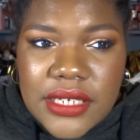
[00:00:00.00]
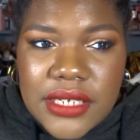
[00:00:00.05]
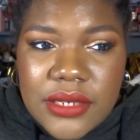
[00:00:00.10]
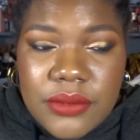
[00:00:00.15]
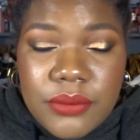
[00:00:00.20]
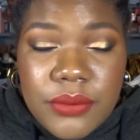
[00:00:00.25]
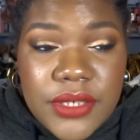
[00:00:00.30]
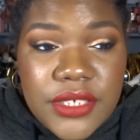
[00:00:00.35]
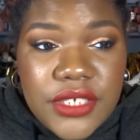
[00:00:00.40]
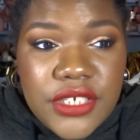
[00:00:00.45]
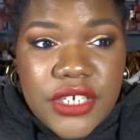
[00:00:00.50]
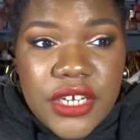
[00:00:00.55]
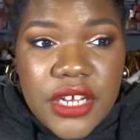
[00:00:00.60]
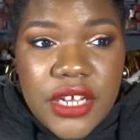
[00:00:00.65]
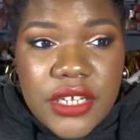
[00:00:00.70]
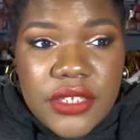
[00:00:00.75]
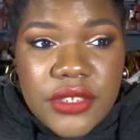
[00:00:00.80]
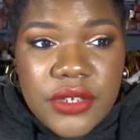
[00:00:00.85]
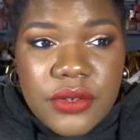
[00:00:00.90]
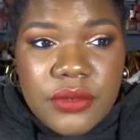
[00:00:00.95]
which
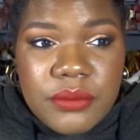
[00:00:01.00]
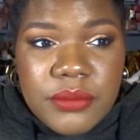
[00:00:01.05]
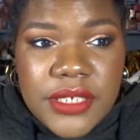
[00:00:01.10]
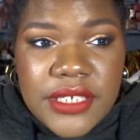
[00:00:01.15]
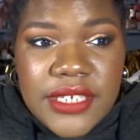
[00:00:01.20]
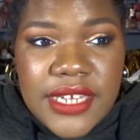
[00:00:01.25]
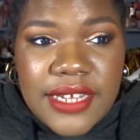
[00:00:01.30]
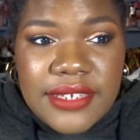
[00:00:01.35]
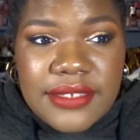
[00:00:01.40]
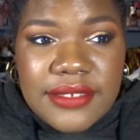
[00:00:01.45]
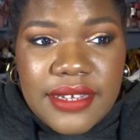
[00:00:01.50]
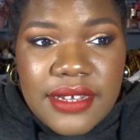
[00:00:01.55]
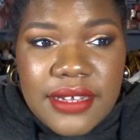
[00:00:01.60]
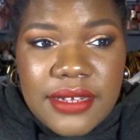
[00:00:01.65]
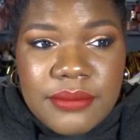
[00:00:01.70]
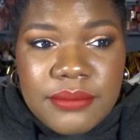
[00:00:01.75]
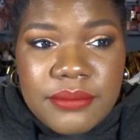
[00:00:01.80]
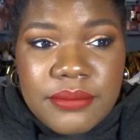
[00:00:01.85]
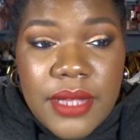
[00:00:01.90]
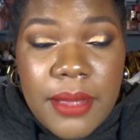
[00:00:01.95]
told me that
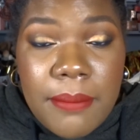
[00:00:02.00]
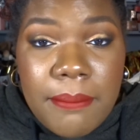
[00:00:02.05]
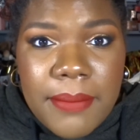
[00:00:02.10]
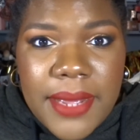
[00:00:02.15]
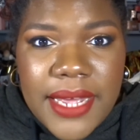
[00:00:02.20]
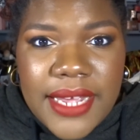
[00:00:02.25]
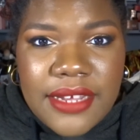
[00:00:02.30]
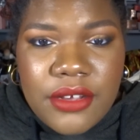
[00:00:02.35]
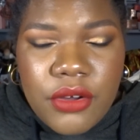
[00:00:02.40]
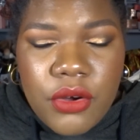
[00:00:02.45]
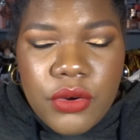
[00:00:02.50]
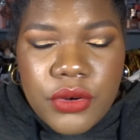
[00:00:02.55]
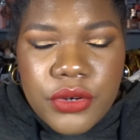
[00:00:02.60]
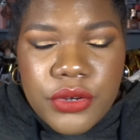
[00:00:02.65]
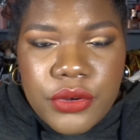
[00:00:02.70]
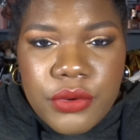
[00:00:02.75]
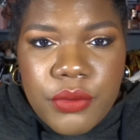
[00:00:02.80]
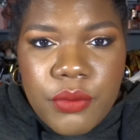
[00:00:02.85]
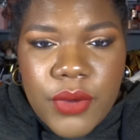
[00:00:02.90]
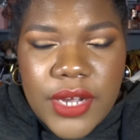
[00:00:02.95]
my
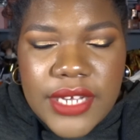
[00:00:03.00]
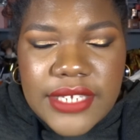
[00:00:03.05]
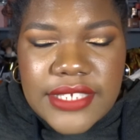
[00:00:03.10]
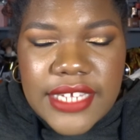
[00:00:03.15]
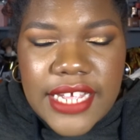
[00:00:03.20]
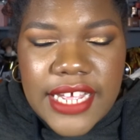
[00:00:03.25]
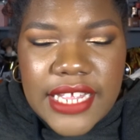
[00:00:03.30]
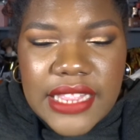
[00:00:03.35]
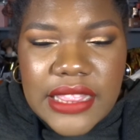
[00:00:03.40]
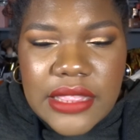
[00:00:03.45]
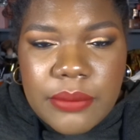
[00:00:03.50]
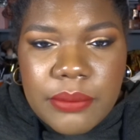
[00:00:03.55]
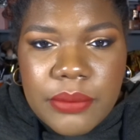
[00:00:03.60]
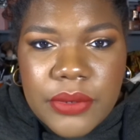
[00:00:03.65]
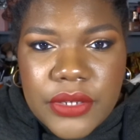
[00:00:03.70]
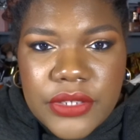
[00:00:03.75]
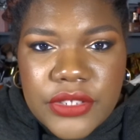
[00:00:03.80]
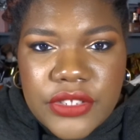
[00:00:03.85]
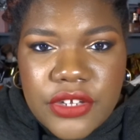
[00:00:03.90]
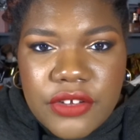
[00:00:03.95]
order was at the
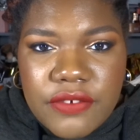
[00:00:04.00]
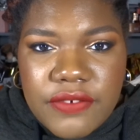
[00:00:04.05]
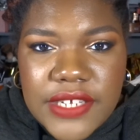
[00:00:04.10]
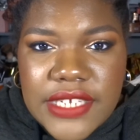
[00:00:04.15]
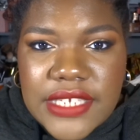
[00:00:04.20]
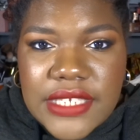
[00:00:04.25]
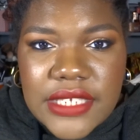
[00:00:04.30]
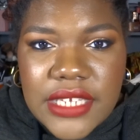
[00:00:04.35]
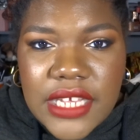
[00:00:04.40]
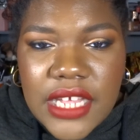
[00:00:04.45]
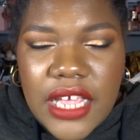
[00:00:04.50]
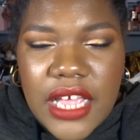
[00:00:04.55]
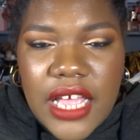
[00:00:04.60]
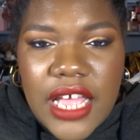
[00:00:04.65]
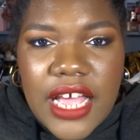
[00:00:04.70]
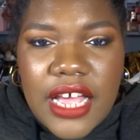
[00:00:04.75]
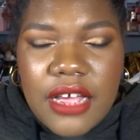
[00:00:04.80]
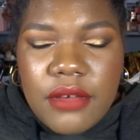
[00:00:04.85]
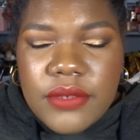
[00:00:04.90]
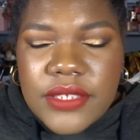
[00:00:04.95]
post office.
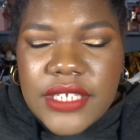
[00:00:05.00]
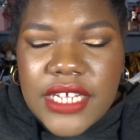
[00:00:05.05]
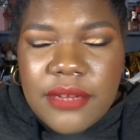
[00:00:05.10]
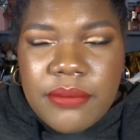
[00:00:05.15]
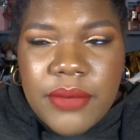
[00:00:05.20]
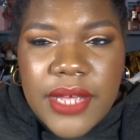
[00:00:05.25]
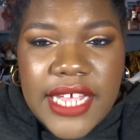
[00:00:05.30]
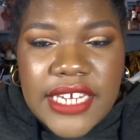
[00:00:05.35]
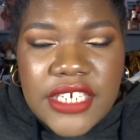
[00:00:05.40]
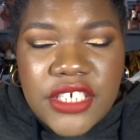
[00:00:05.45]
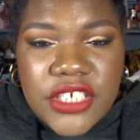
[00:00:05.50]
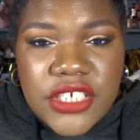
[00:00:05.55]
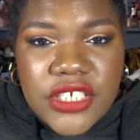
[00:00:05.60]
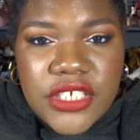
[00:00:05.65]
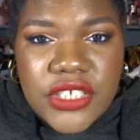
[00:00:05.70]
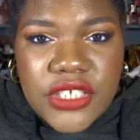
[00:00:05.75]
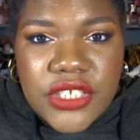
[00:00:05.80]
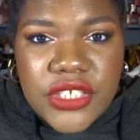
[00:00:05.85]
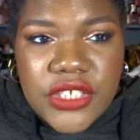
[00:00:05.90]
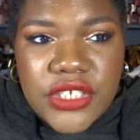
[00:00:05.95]
I was like, but I
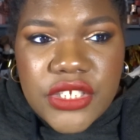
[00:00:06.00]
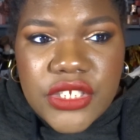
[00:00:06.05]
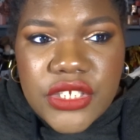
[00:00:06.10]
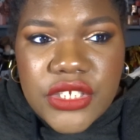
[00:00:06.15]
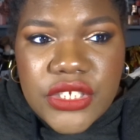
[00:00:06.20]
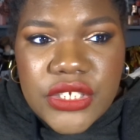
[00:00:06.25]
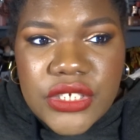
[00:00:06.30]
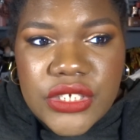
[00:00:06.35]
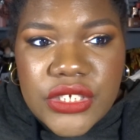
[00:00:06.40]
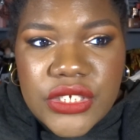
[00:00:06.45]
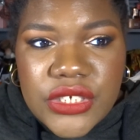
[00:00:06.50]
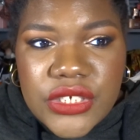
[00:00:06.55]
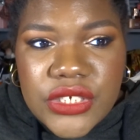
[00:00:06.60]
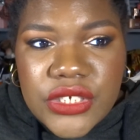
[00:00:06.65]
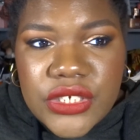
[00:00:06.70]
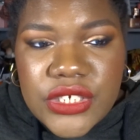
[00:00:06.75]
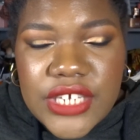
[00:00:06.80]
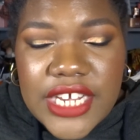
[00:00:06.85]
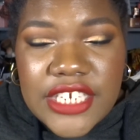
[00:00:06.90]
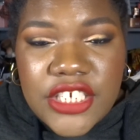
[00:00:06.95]
just
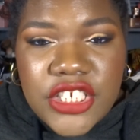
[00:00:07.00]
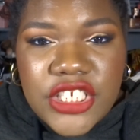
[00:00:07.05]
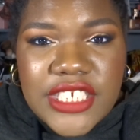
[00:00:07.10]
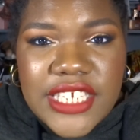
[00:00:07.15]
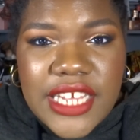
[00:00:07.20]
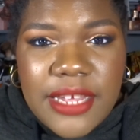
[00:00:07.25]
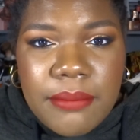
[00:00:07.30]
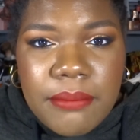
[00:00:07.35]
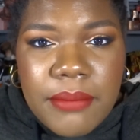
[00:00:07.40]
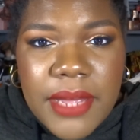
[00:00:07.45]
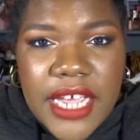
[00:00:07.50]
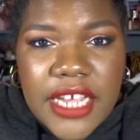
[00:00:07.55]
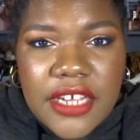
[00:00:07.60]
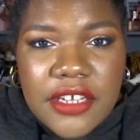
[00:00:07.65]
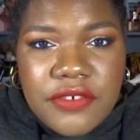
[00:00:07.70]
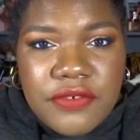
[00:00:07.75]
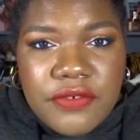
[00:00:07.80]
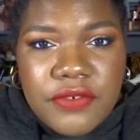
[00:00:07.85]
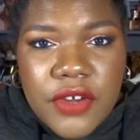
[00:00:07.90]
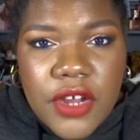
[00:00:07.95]
came back
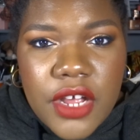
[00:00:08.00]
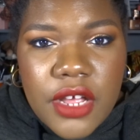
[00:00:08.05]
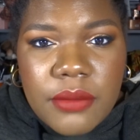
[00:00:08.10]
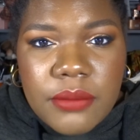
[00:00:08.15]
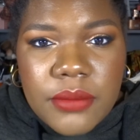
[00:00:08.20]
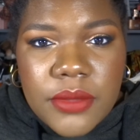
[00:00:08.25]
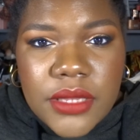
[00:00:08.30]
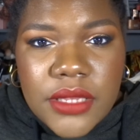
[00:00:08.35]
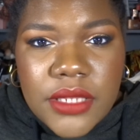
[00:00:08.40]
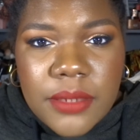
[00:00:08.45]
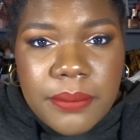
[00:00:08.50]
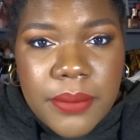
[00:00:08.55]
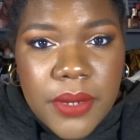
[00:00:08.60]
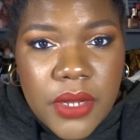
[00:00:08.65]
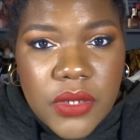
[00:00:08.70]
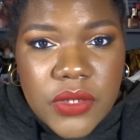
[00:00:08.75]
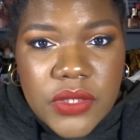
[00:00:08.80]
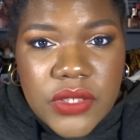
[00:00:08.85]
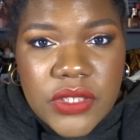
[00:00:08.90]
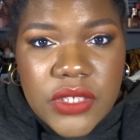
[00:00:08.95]
from the
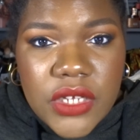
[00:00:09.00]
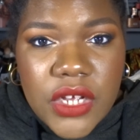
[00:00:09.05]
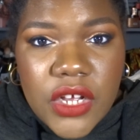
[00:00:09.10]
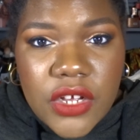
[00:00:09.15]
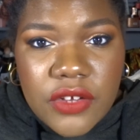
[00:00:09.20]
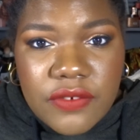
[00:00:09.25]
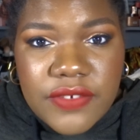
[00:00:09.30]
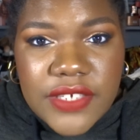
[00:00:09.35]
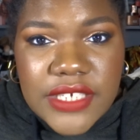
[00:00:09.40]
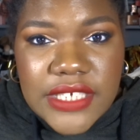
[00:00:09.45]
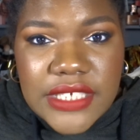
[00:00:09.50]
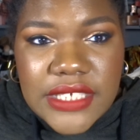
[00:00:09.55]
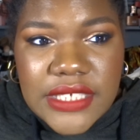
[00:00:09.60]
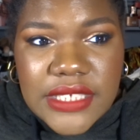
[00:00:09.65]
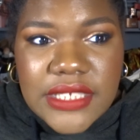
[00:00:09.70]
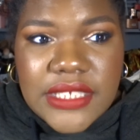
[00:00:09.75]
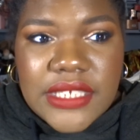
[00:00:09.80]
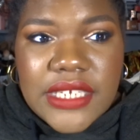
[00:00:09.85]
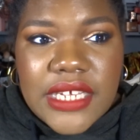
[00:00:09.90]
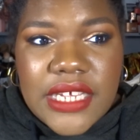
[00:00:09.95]
post
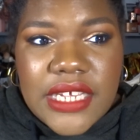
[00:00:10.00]
office.